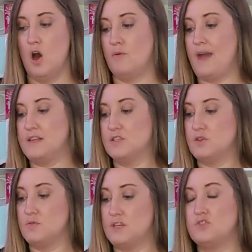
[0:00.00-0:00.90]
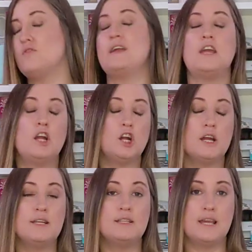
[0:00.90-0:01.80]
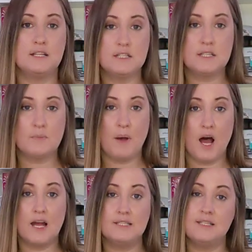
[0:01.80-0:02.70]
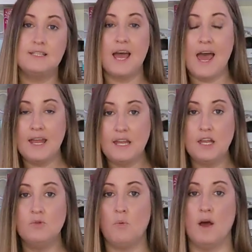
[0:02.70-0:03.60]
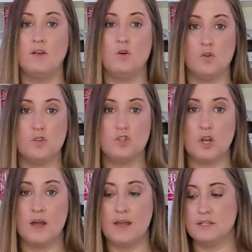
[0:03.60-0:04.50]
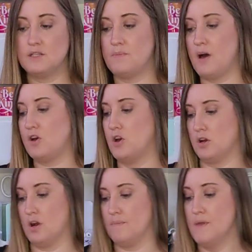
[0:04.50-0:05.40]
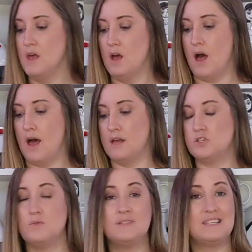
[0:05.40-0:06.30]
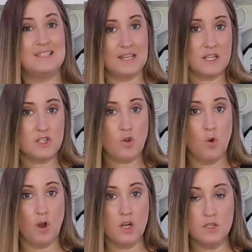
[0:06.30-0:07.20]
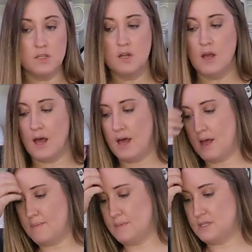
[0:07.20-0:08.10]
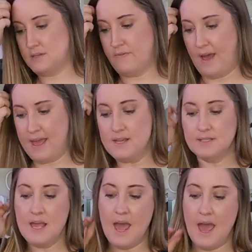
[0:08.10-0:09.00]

Okay, so this right here is Instapot's 10-in-1 Ultra Instapot Cooker. Uh, so it's a six quart um, device